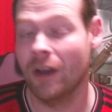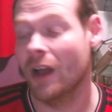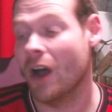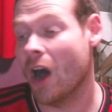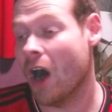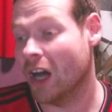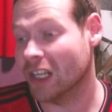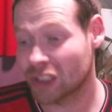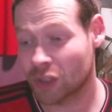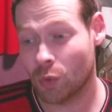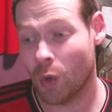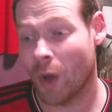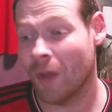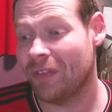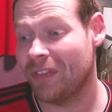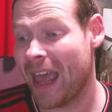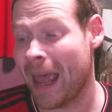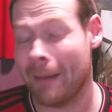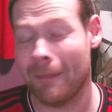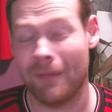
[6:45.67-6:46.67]
Our squad
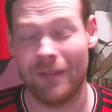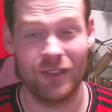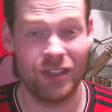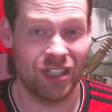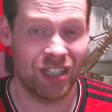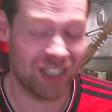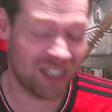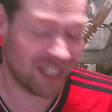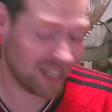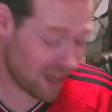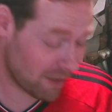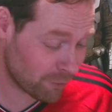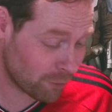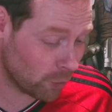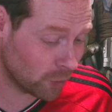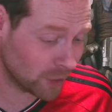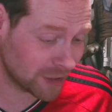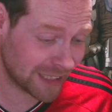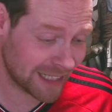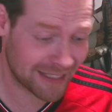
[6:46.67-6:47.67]
depth just
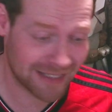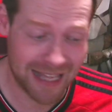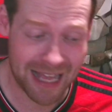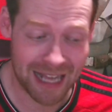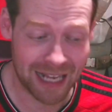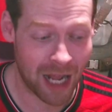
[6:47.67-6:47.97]
unfortunately isn't there.